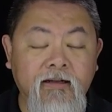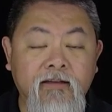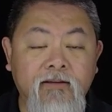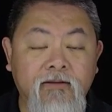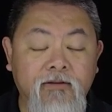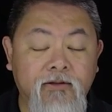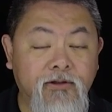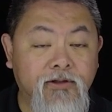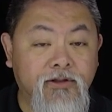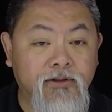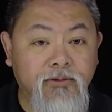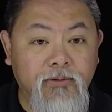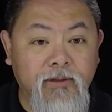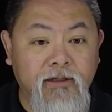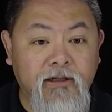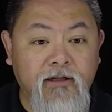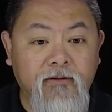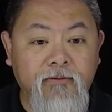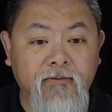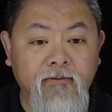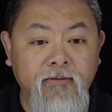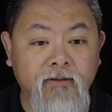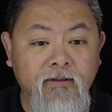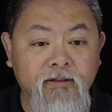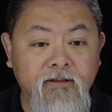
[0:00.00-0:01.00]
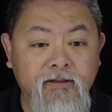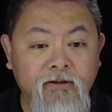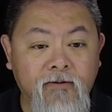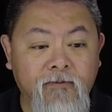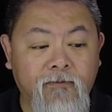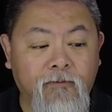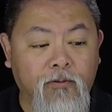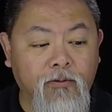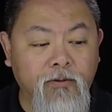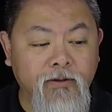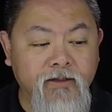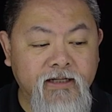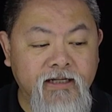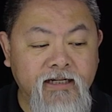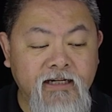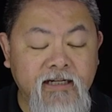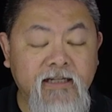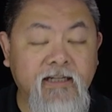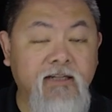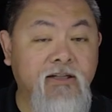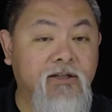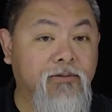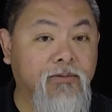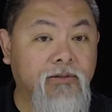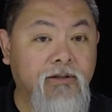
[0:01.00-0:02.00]
there's 12, so
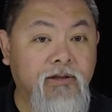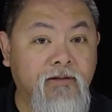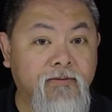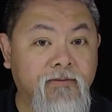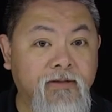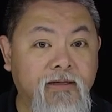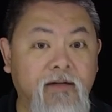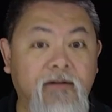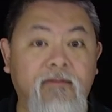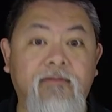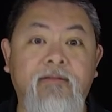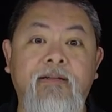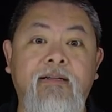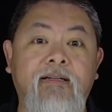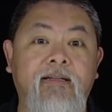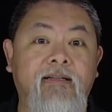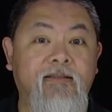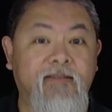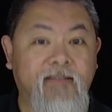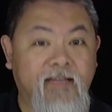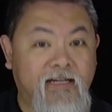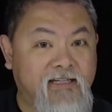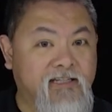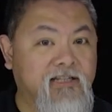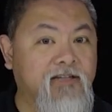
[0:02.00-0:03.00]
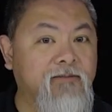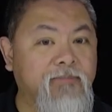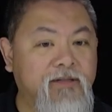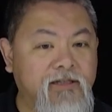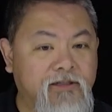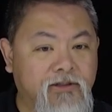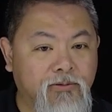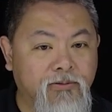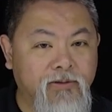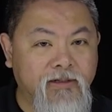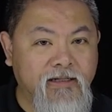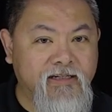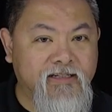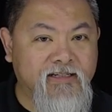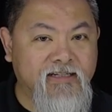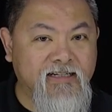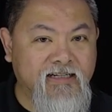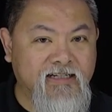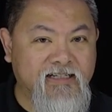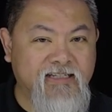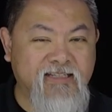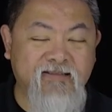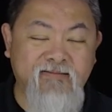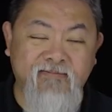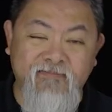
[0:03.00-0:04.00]
14 and 12 there, that's gonna be
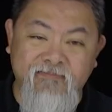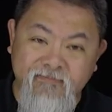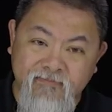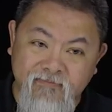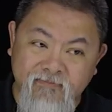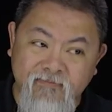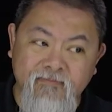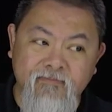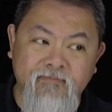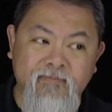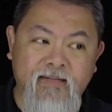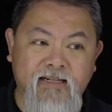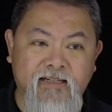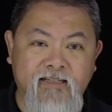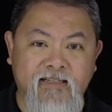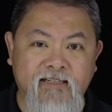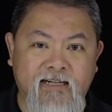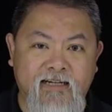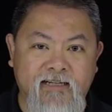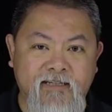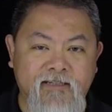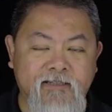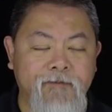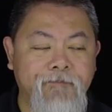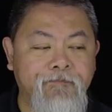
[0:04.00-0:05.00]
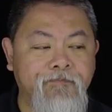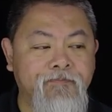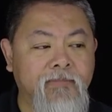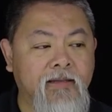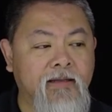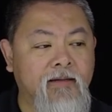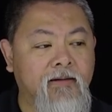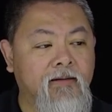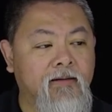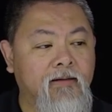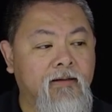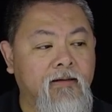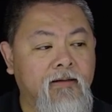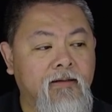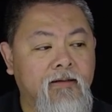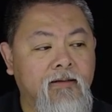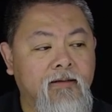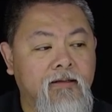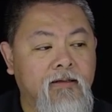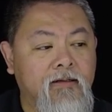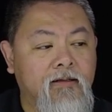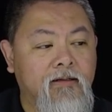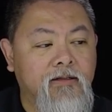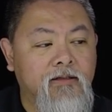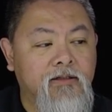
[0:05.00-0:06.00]
26. Makes sense.
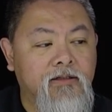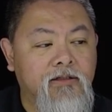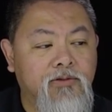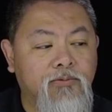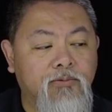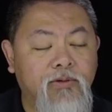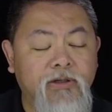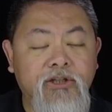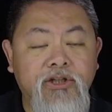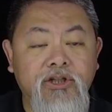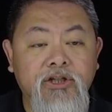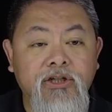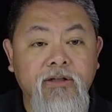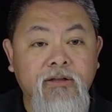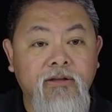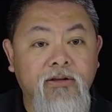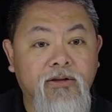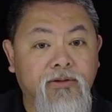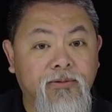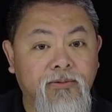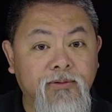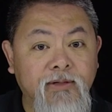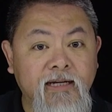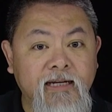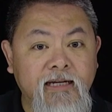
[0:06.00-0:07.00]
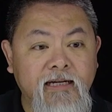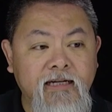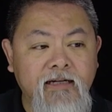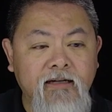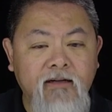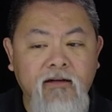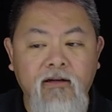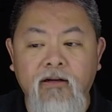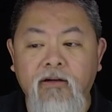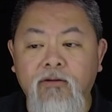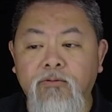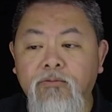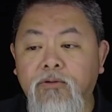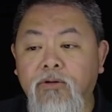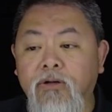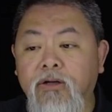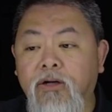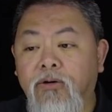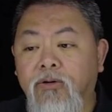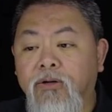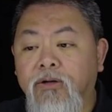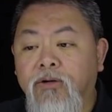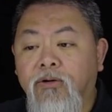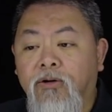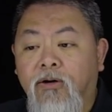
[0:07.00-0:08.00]
Switch three will
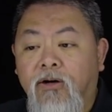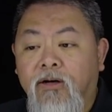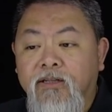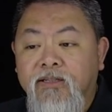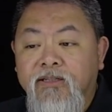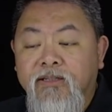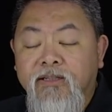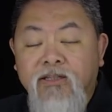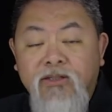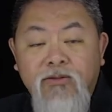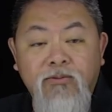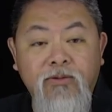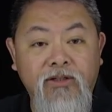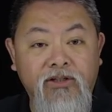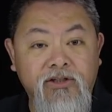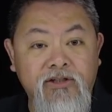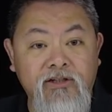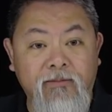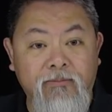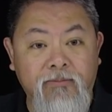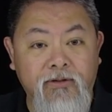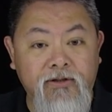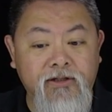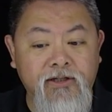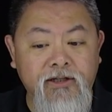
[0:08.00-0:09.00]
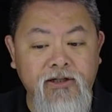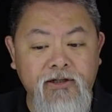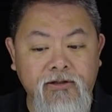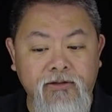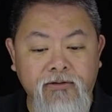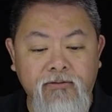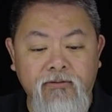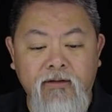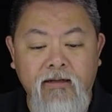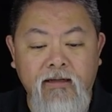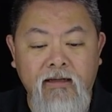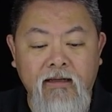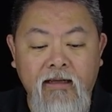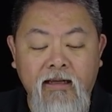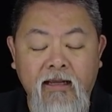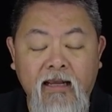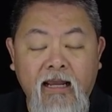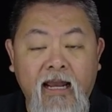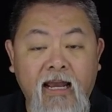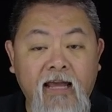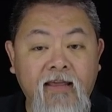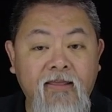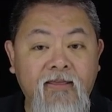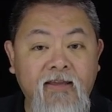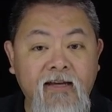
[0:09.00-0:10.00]
go across to switch number two,
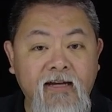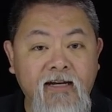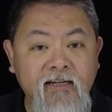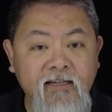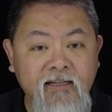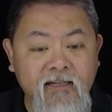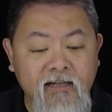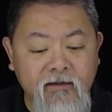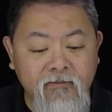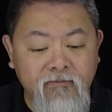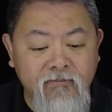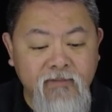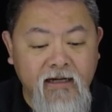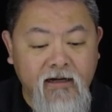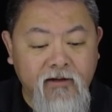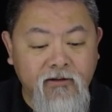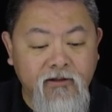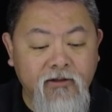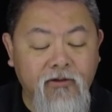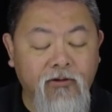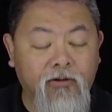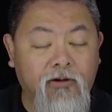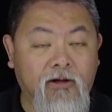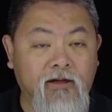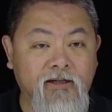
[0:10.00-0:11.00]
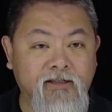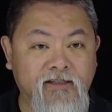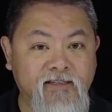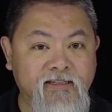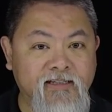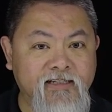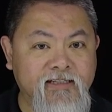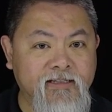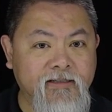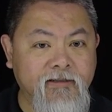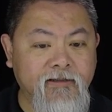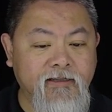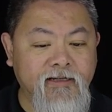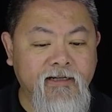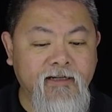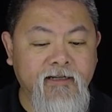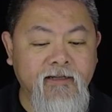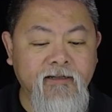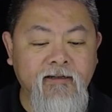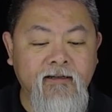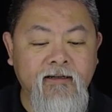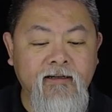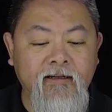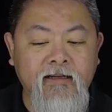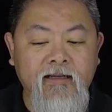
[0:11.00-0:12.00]
and then come down across this link
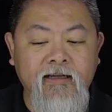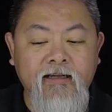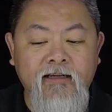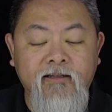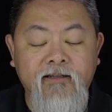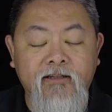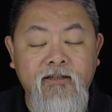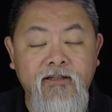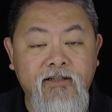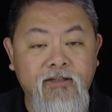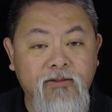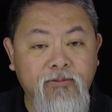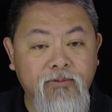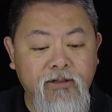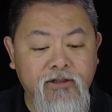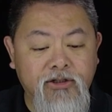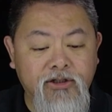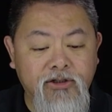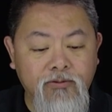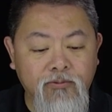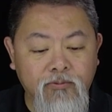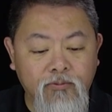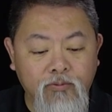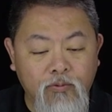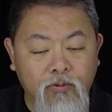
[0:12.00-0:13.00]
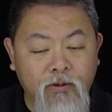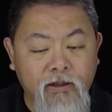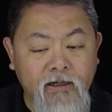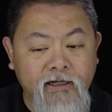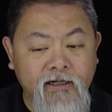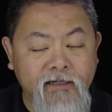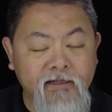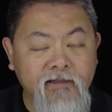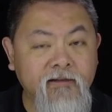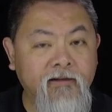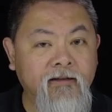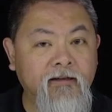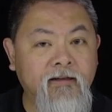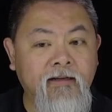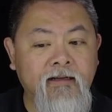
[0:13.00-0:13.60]
to switch one,